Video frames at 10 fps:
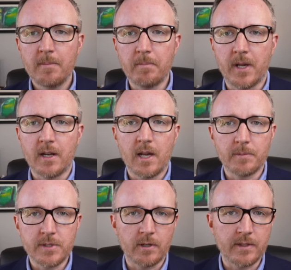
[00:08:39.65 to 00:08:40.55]
but
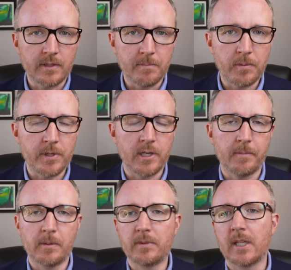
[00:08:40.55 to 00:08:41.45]
I'm sure at some point you're gonna
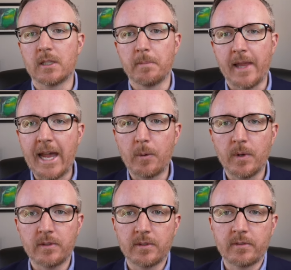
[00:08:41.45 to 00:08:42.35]
be able to get the black
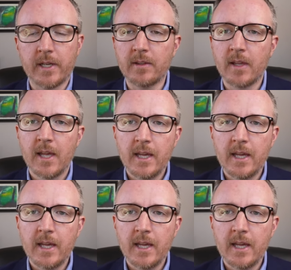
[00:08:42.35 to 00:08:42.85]
windscreens,